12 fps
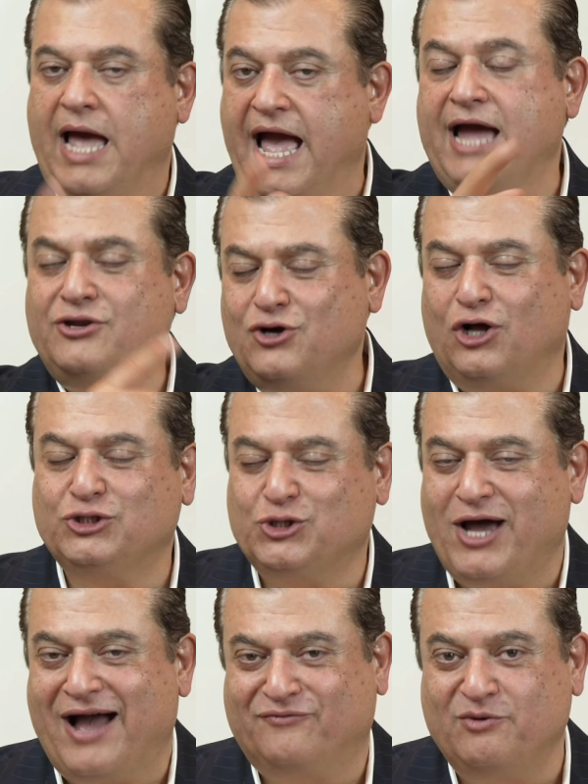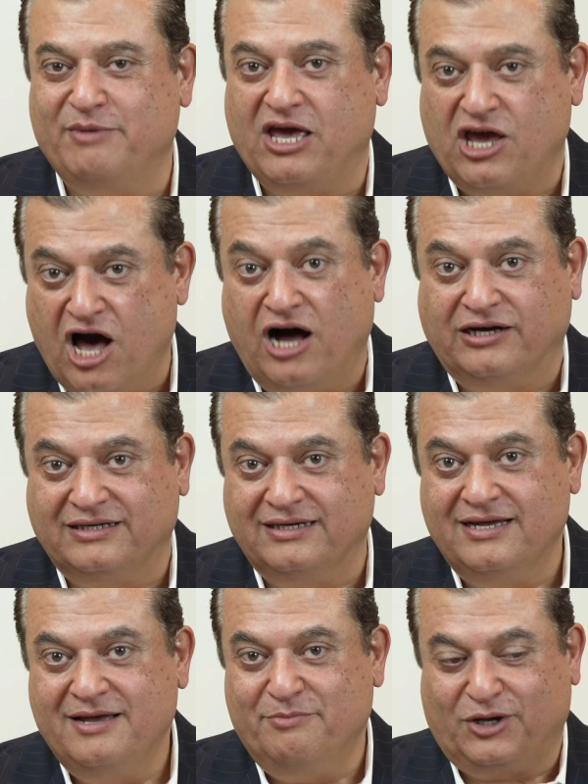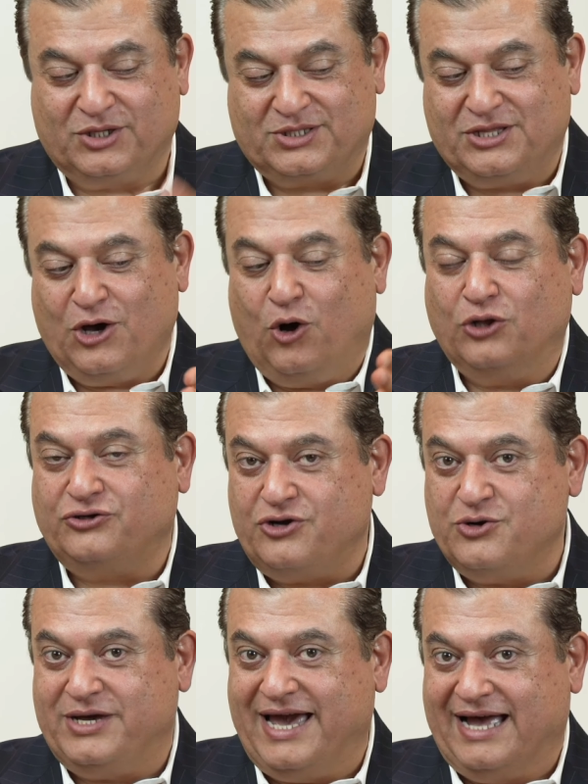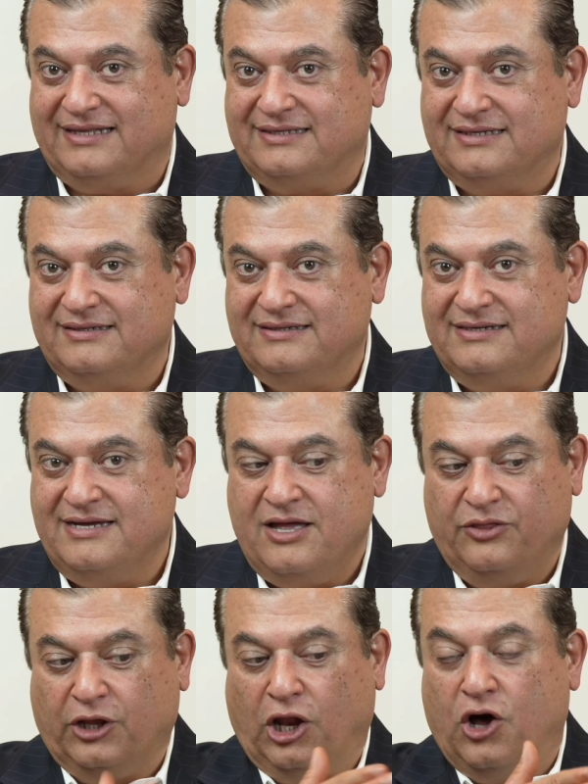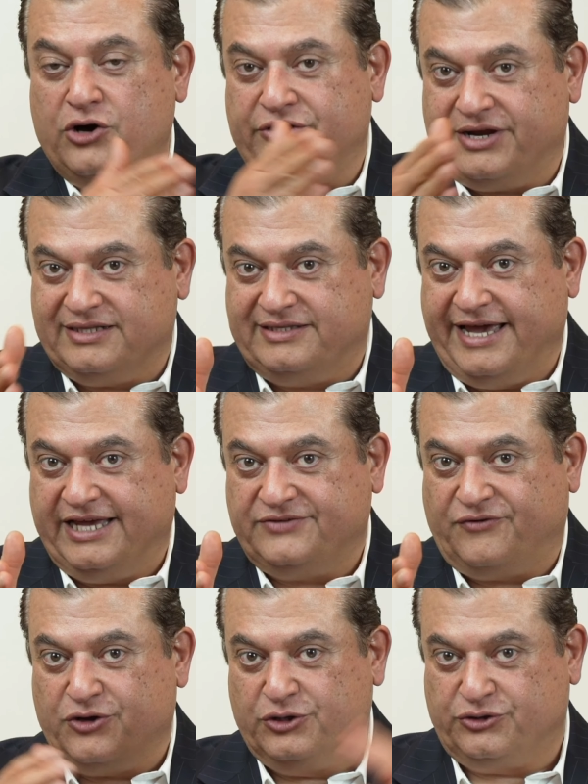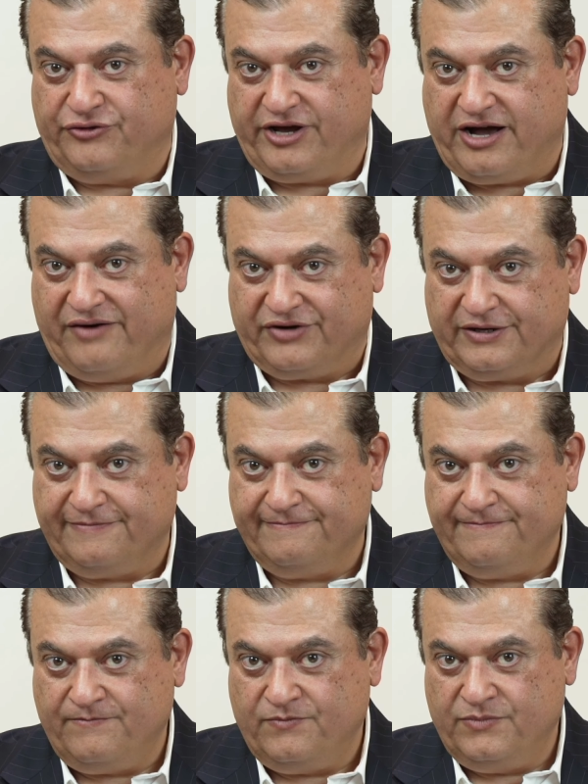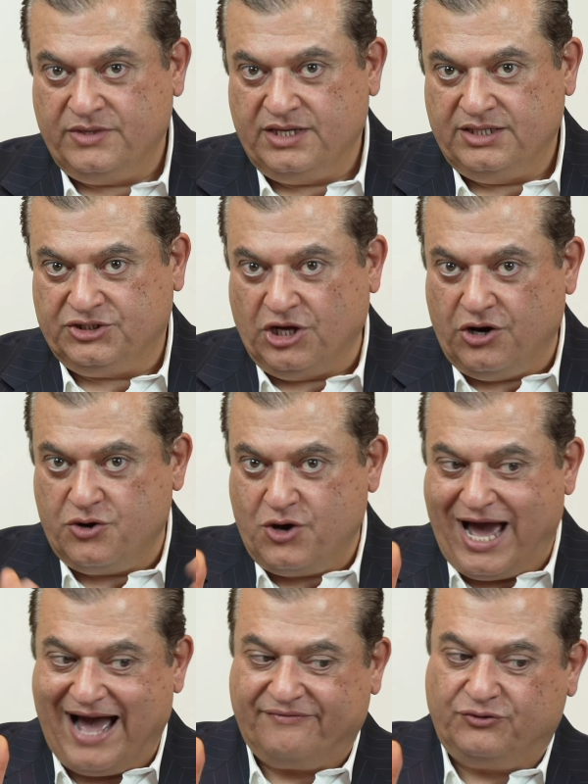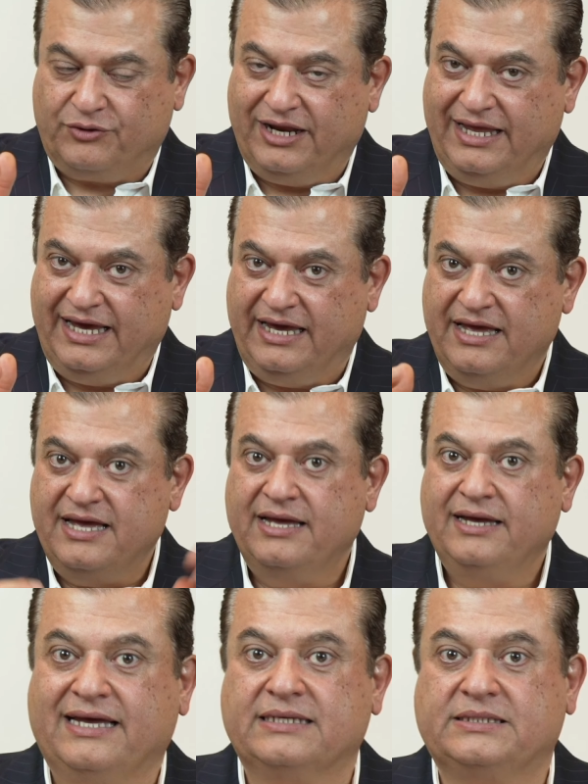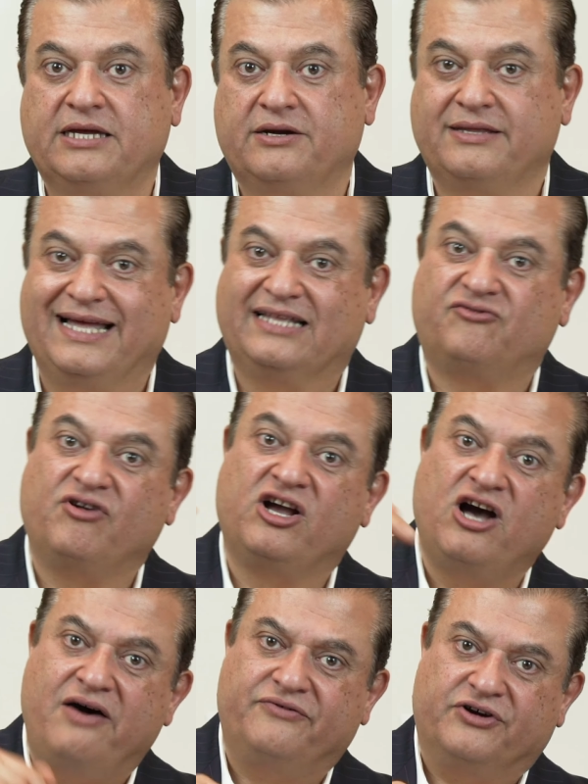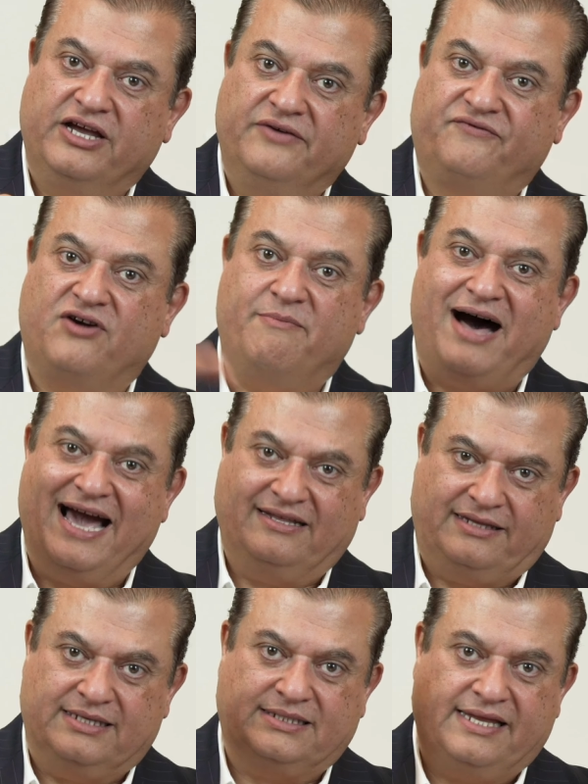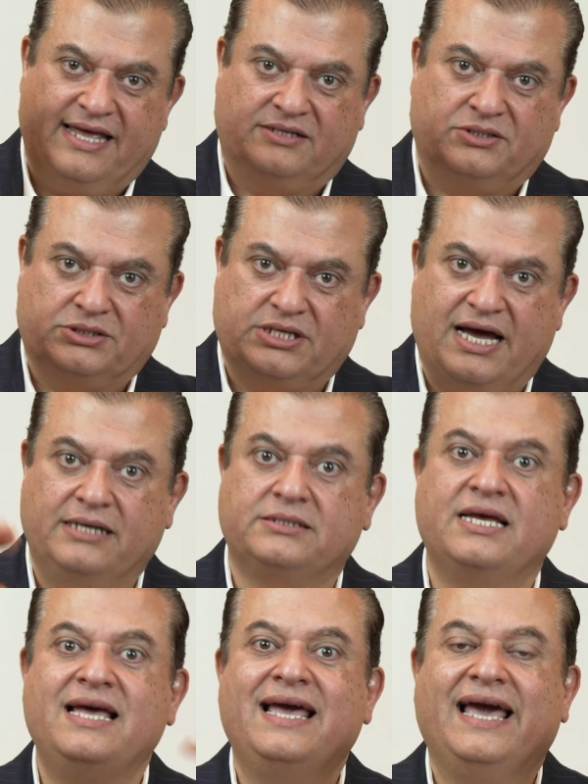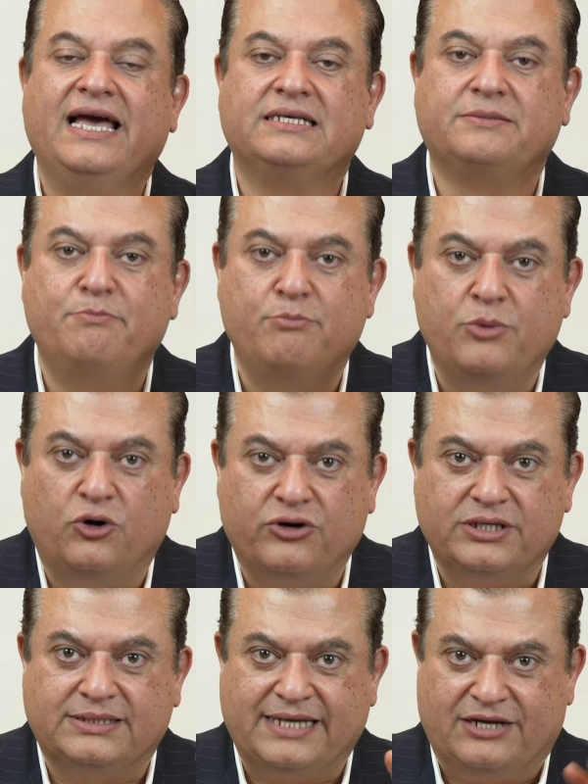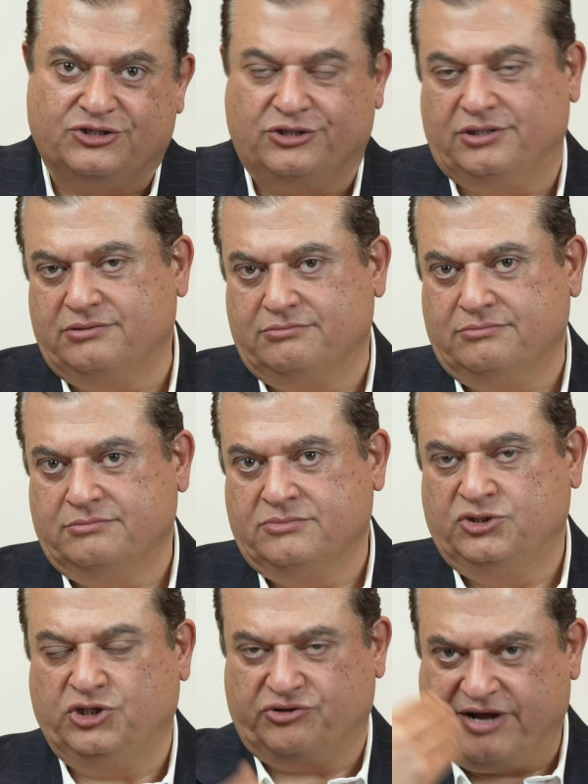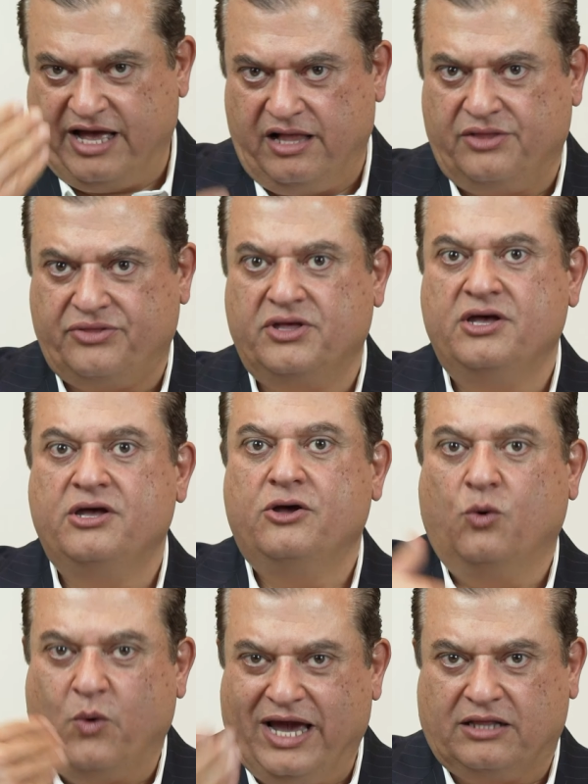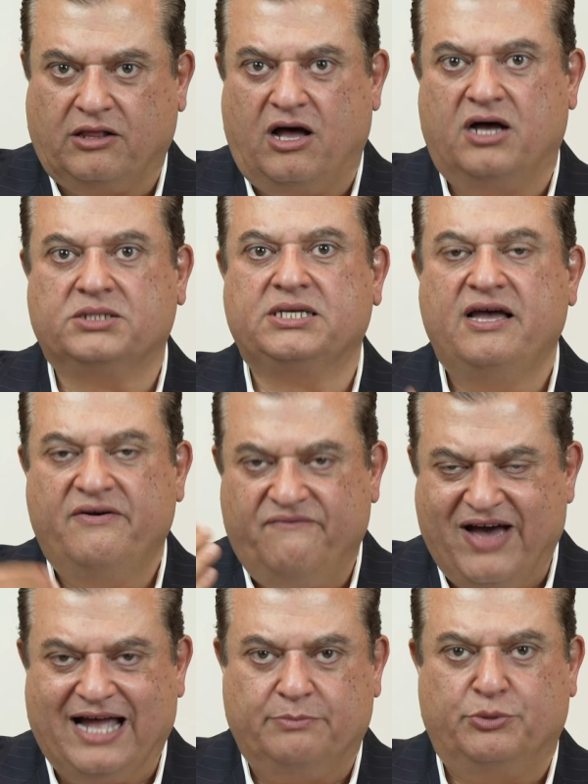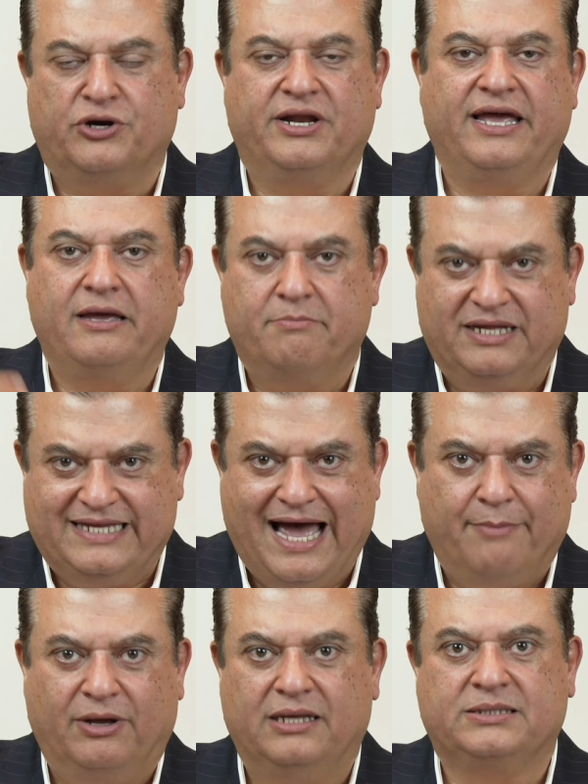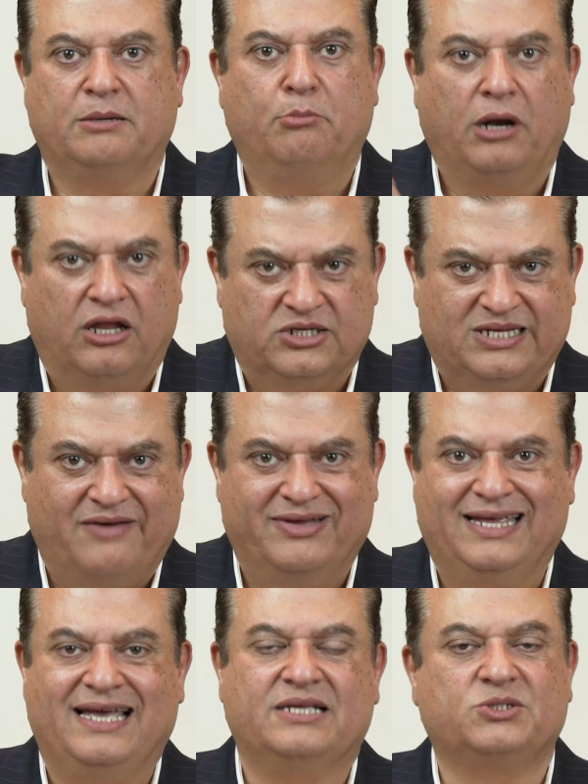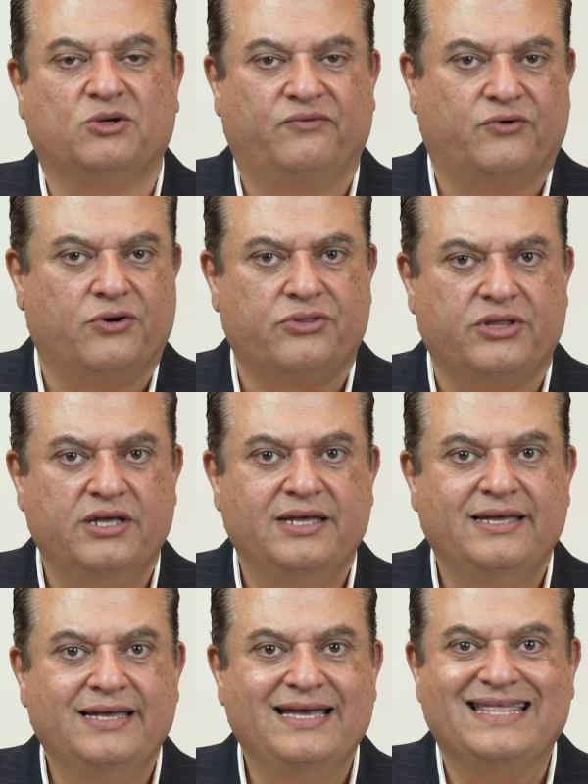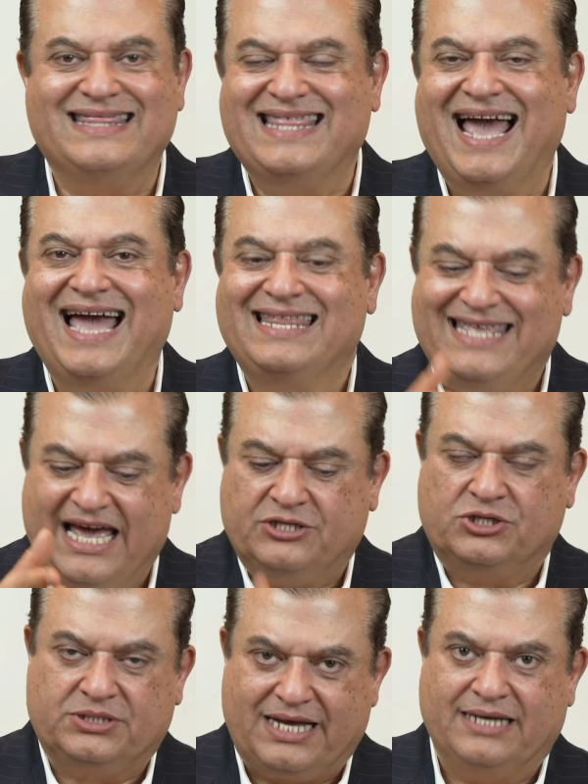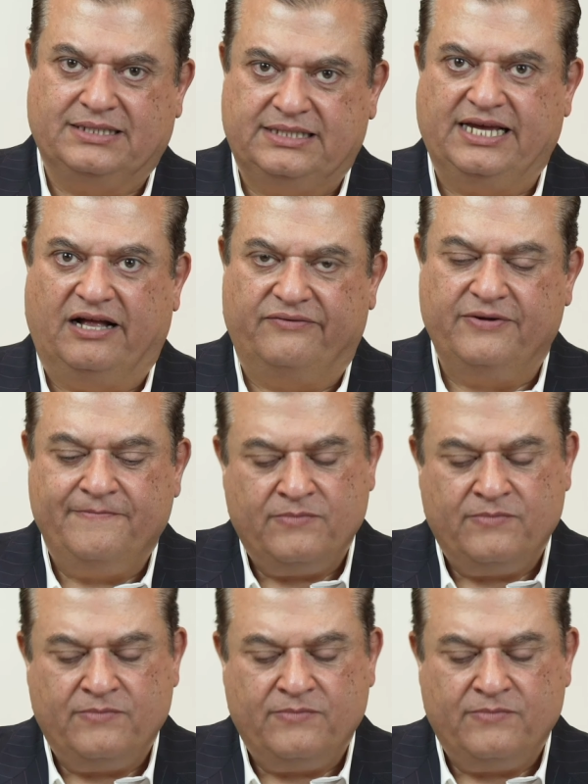And you also have to be young, because the older you get, the longer it takes for you to recover. So you have to really consider that recovery from high intensity exercise is more essential to your health, weight loss, fat burning, metabolism, longevity, and so forth, than the exercise itself.